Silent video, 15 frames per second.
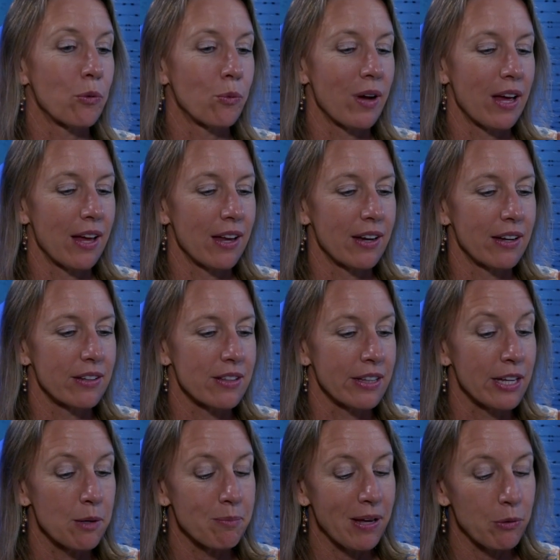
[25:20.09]

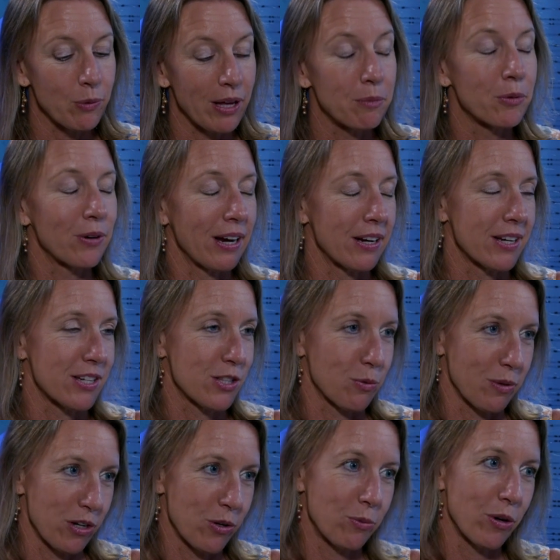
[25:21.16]
Lin-Manuel Miranda is the
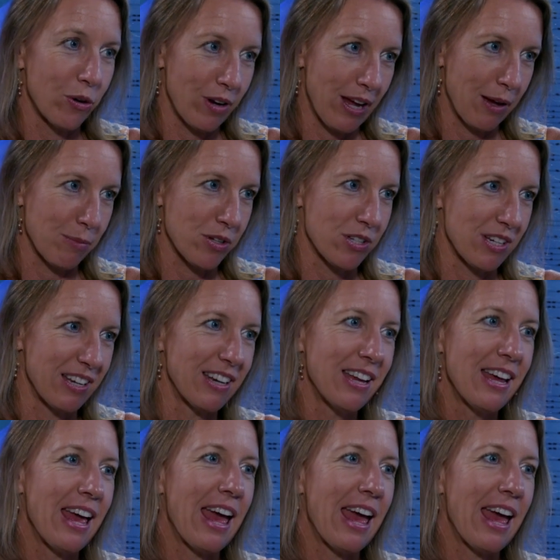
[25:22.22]
one who wrote Hamilton,